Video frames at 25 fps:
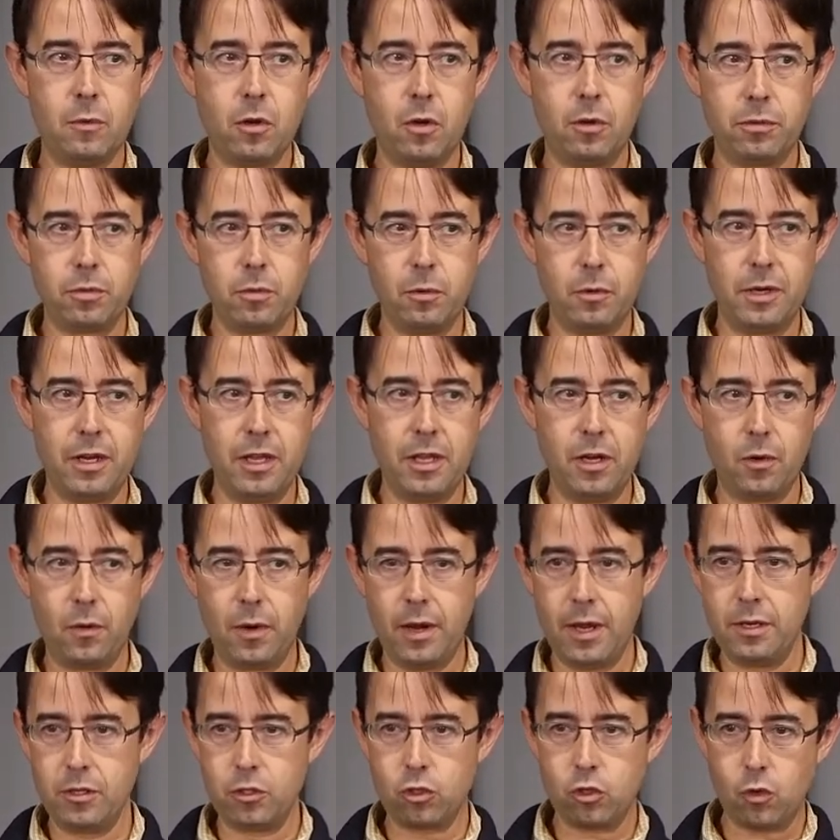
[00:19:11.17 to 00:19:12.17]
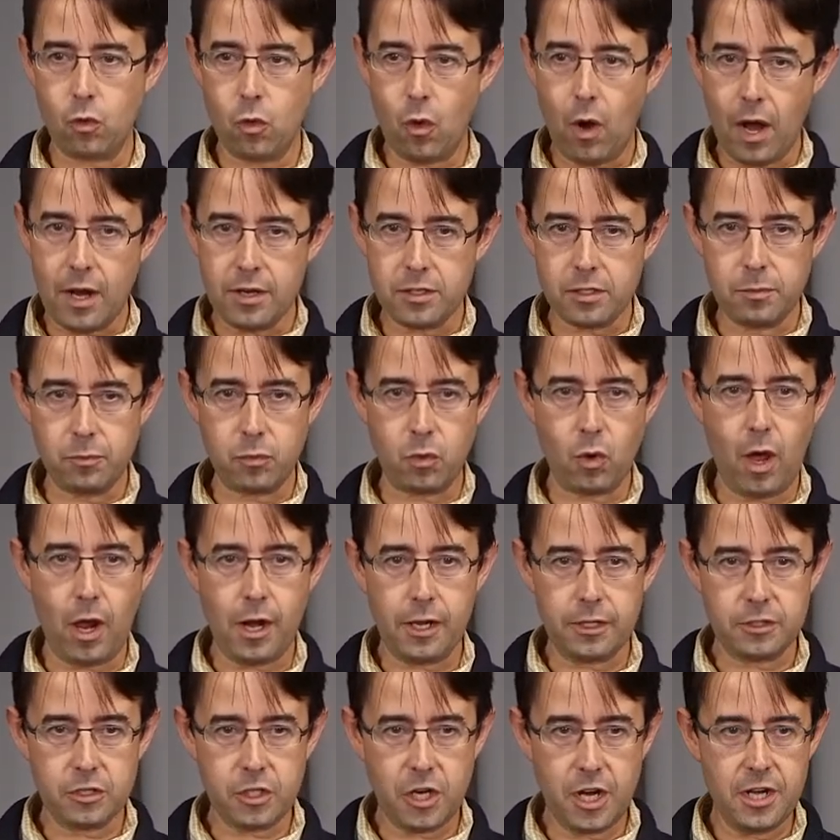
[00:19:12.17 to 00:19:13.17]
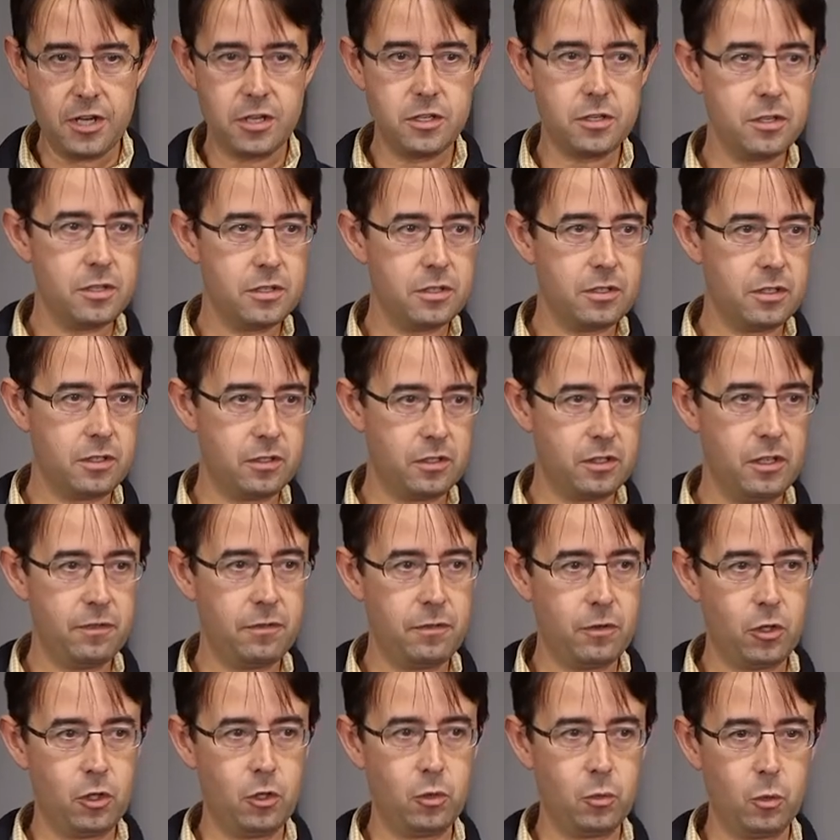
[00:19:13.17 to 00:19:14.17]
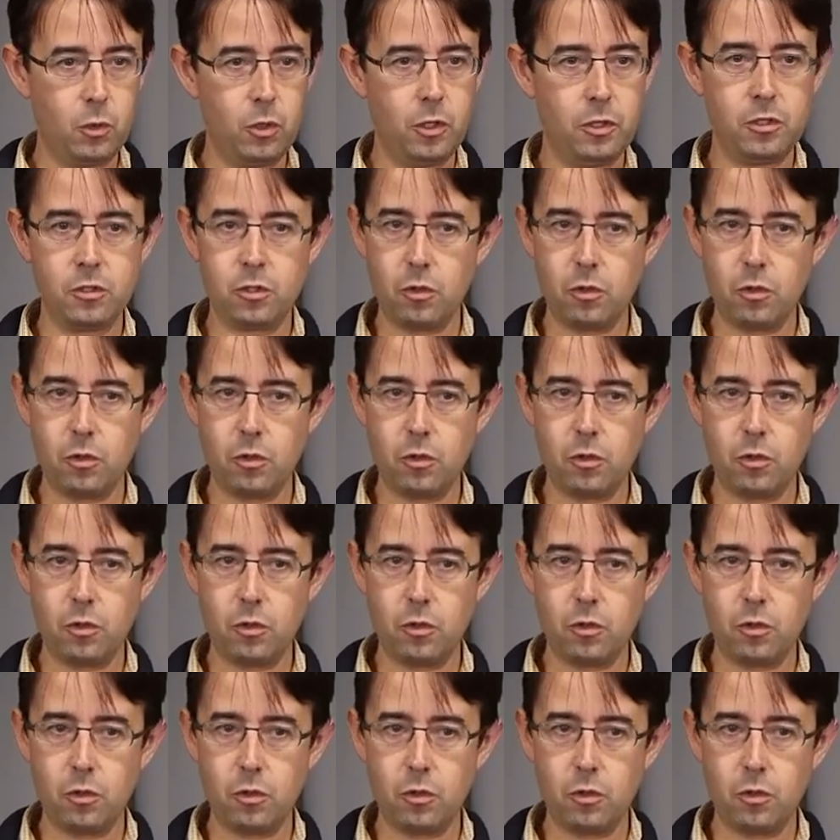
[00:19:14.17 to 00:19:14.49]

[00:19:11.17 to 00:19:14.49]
go through and iterate and try some product changes to see if it could work,